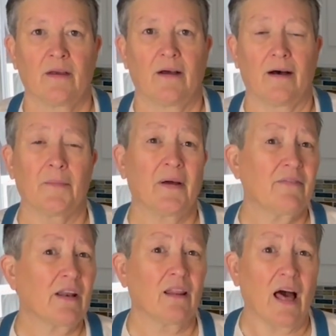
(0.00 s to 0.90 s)
I've
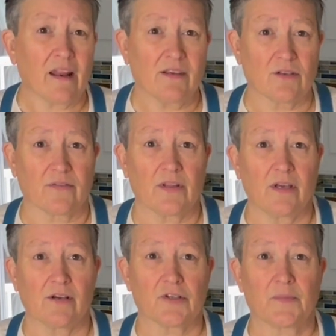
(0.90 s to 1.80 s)
had a lot of these over the
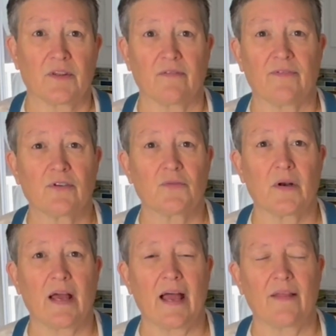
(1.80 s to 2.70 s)
years, but the first one I
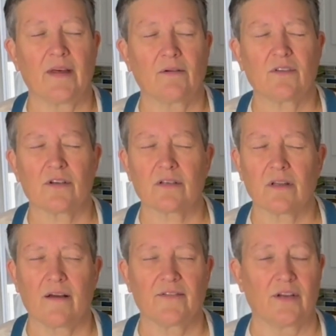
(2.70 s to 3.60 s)
had that just
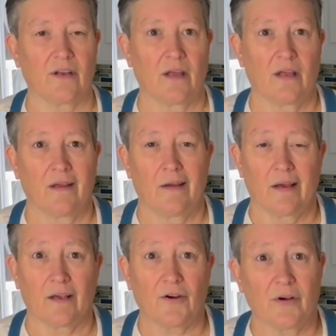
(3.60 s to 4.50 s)
left an
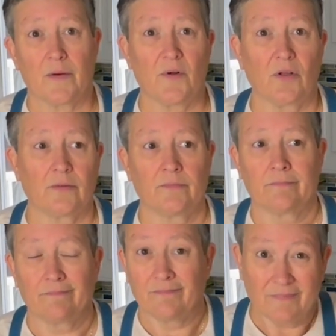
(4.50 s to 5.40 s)
incredible
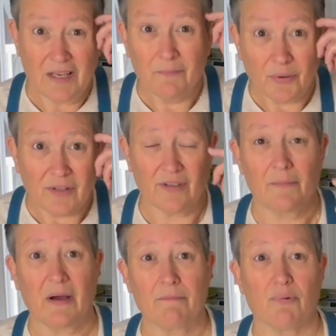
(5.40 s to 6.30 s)
imprint on
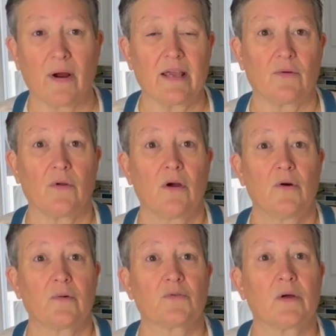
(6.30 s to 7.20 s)
my brain
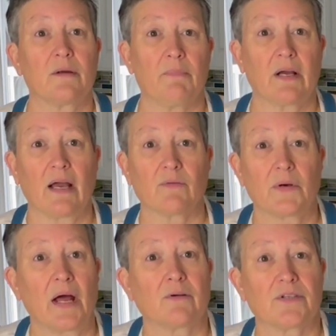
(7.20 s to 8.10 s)
was one at Buckeye
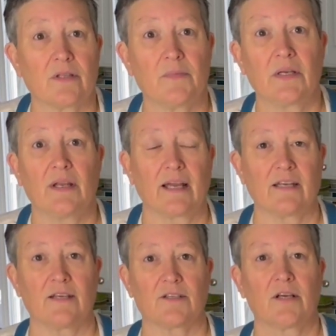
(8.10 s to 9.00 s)
Roadhouse in the
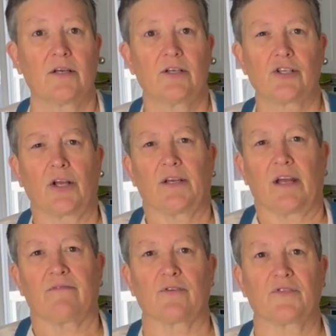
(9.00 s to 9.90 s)
mid-90s. Shelly and I
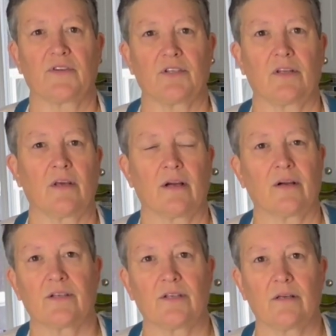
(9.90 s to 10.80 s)
first visited there.
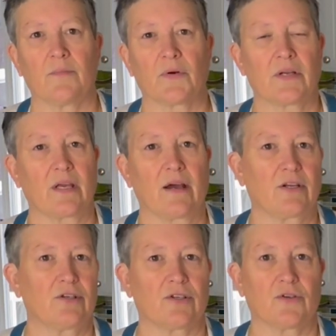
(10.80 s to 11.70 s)
It's in Marin County,
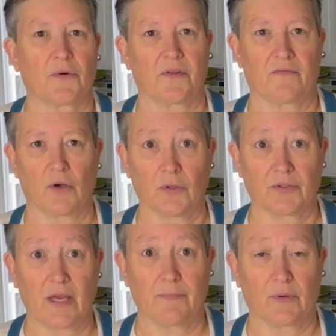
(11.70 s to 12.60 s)
just north of the Golden
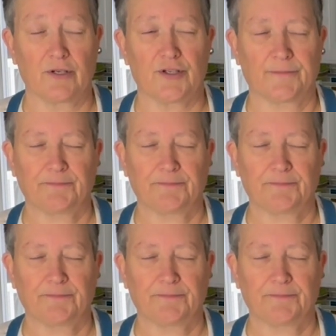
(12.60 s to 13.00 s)
Gate Bridge.